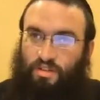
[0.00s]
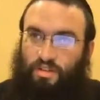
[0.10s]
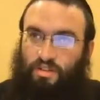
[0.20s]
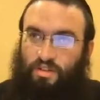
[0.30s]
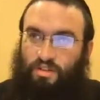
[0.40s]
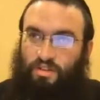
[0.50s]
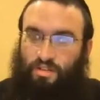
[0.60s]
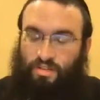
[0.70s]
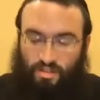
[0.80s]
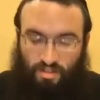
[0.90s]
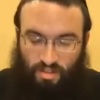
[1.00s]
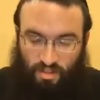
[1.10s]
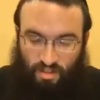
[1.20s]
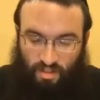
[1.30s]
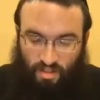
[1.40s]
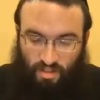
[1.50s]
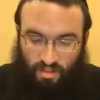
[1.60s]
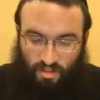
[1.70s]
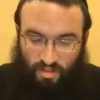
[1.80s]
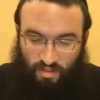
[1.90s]

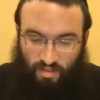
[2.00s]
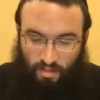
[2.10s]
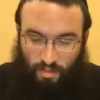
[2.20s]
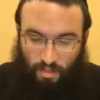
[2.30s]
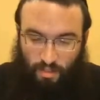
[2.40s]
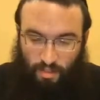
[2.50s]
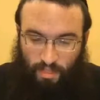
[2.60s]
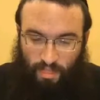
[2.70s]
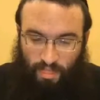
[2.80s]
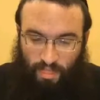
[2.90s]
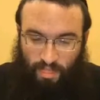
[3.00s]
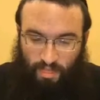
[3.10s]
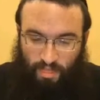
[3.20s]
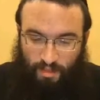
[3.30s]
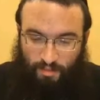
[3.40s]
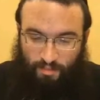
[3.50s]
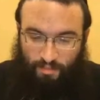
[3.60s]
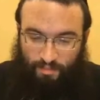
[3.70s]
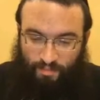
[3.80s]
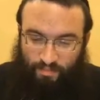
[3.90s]

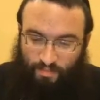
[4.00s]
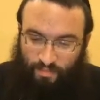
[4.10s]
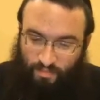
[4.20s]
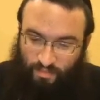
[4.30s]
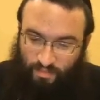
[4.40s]
(silence)